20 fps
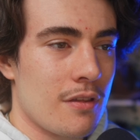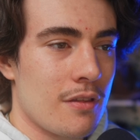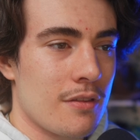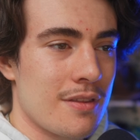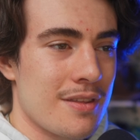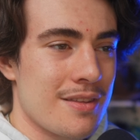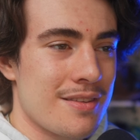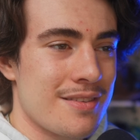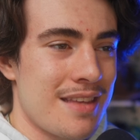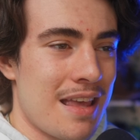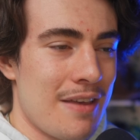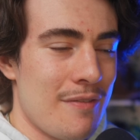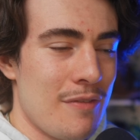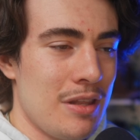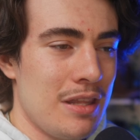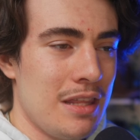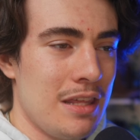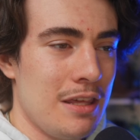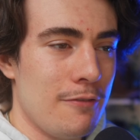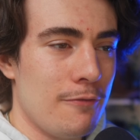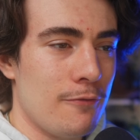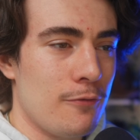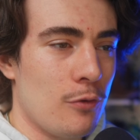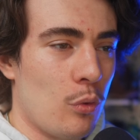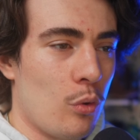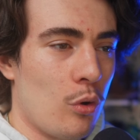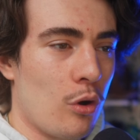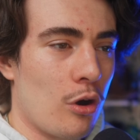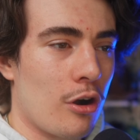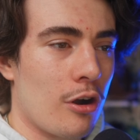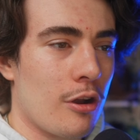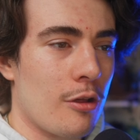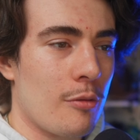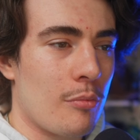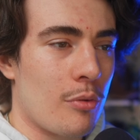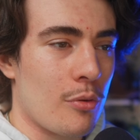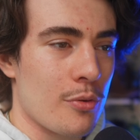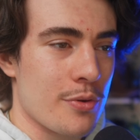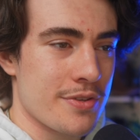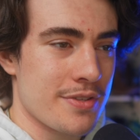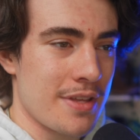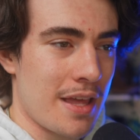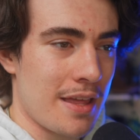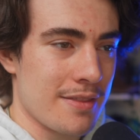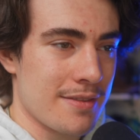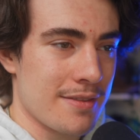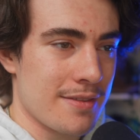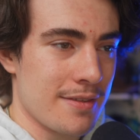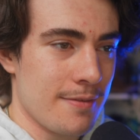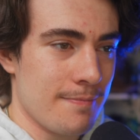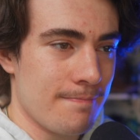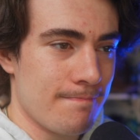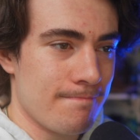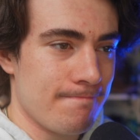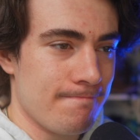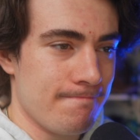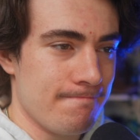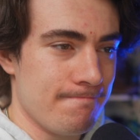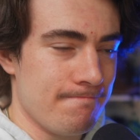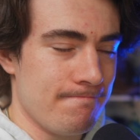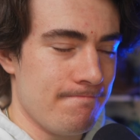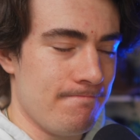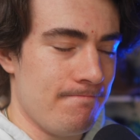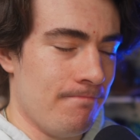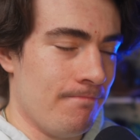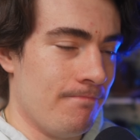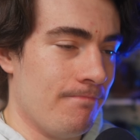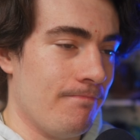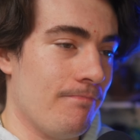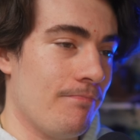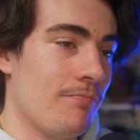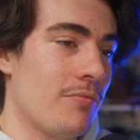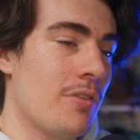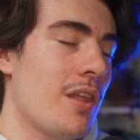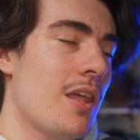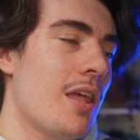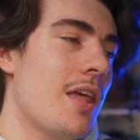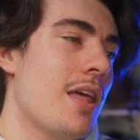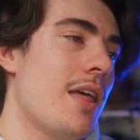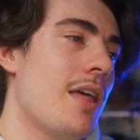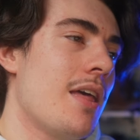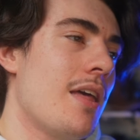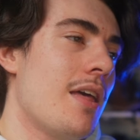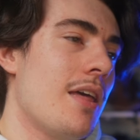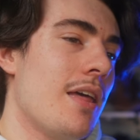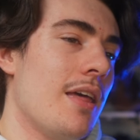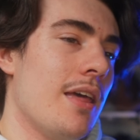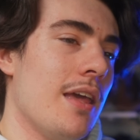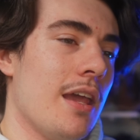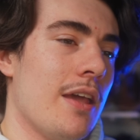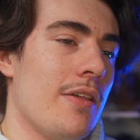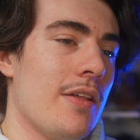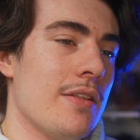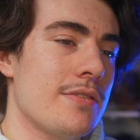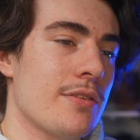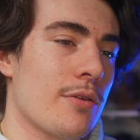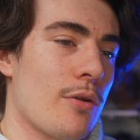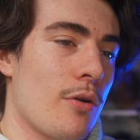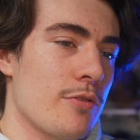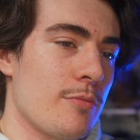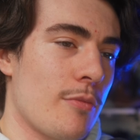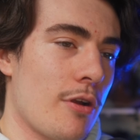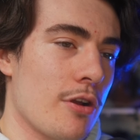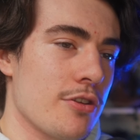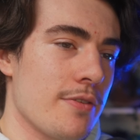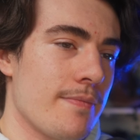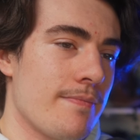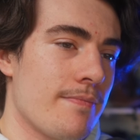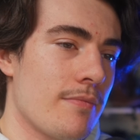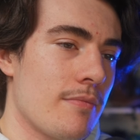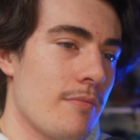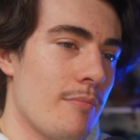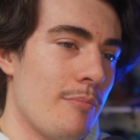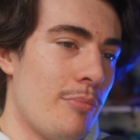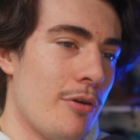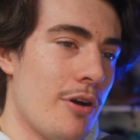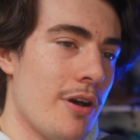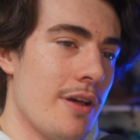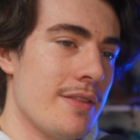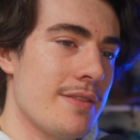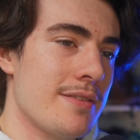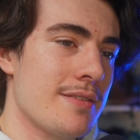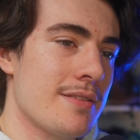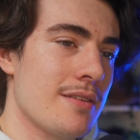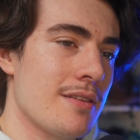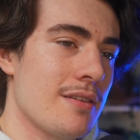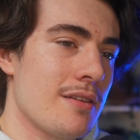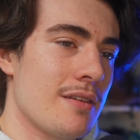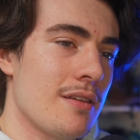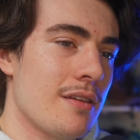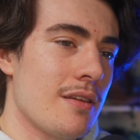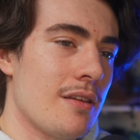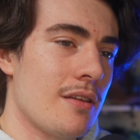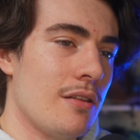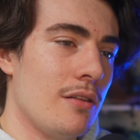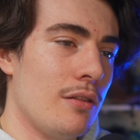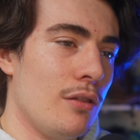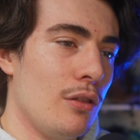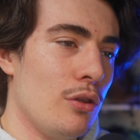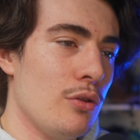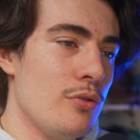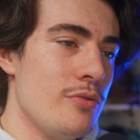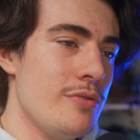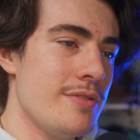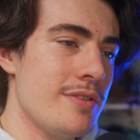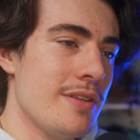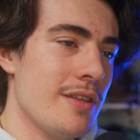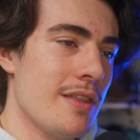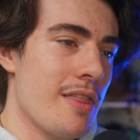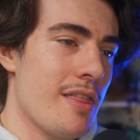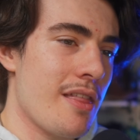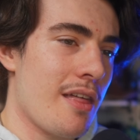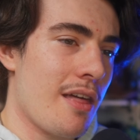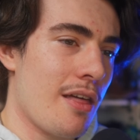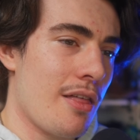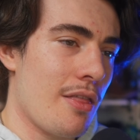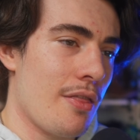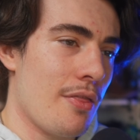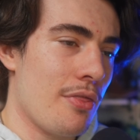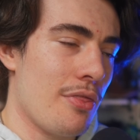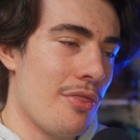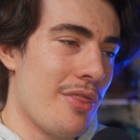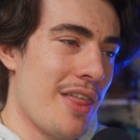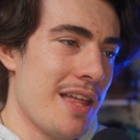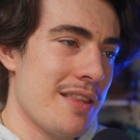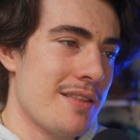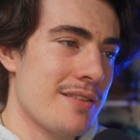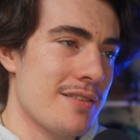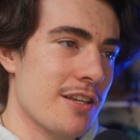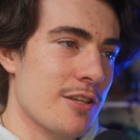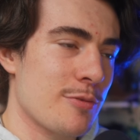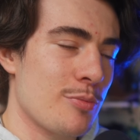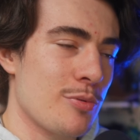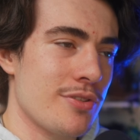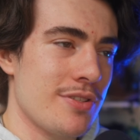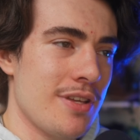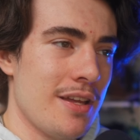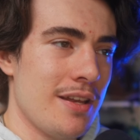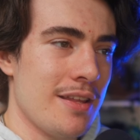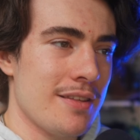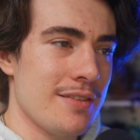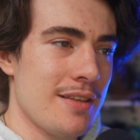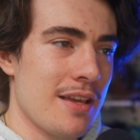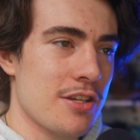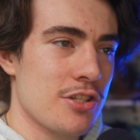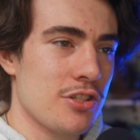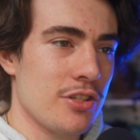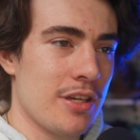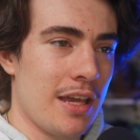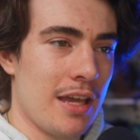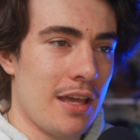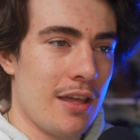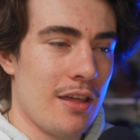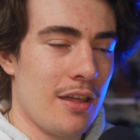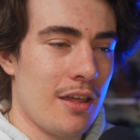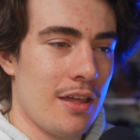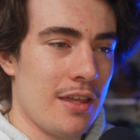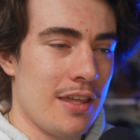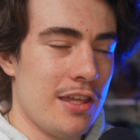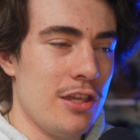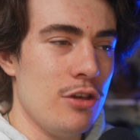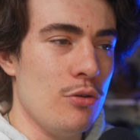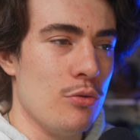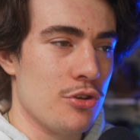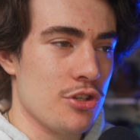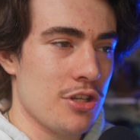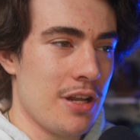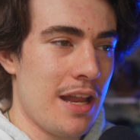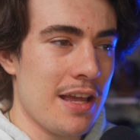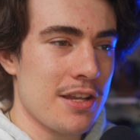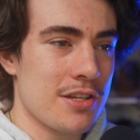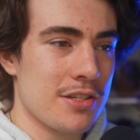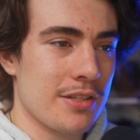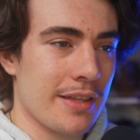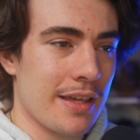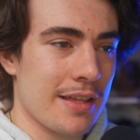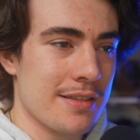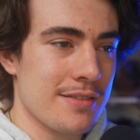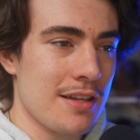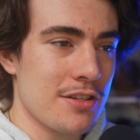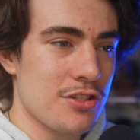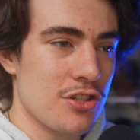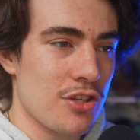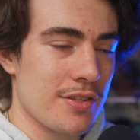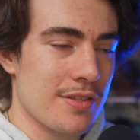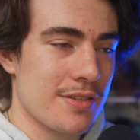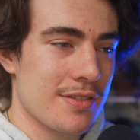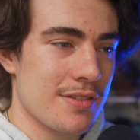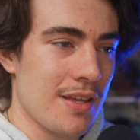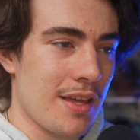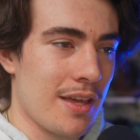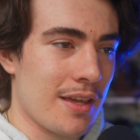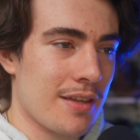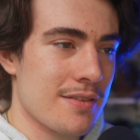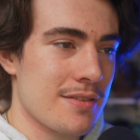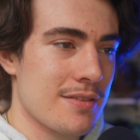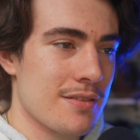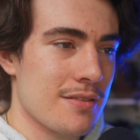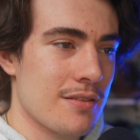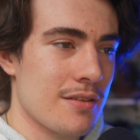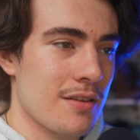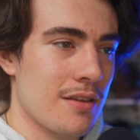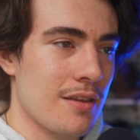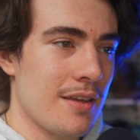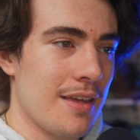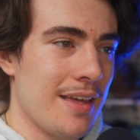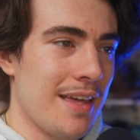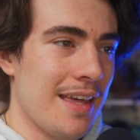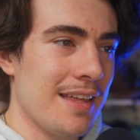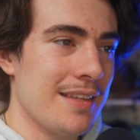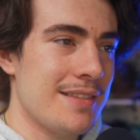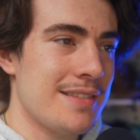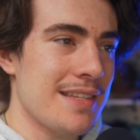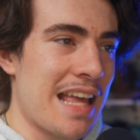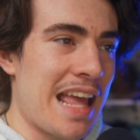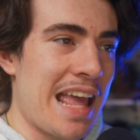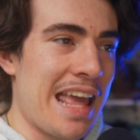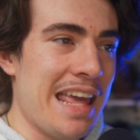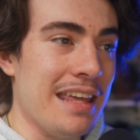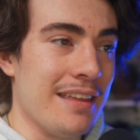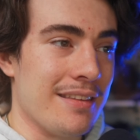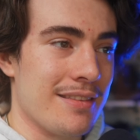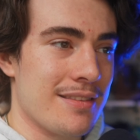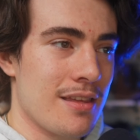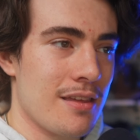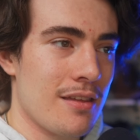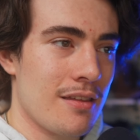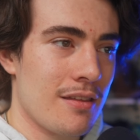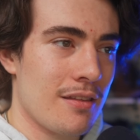to 74%. And that's the gross margin. But losing that 6% is actually huge. And actually, it's not just 6, it's 8.